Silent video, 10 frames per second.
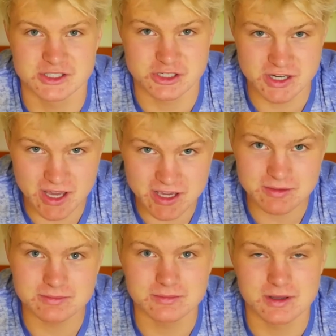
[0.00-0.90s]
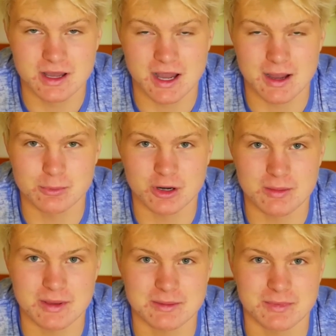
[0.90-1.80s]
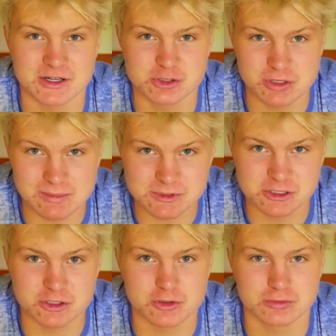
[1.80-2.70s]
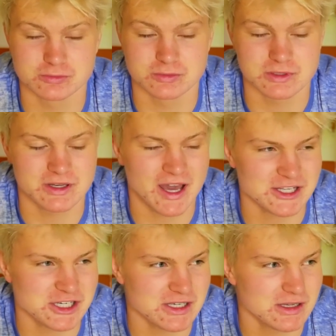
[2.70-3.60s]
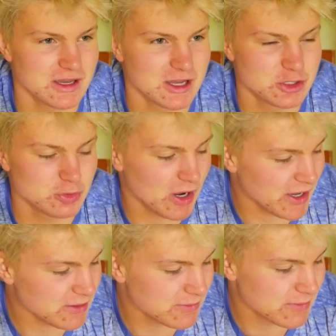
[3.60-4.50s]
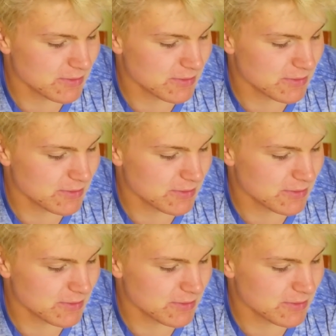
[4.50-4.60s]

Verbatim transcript: Today, I'm gonna make my dream true. No, actually, do I?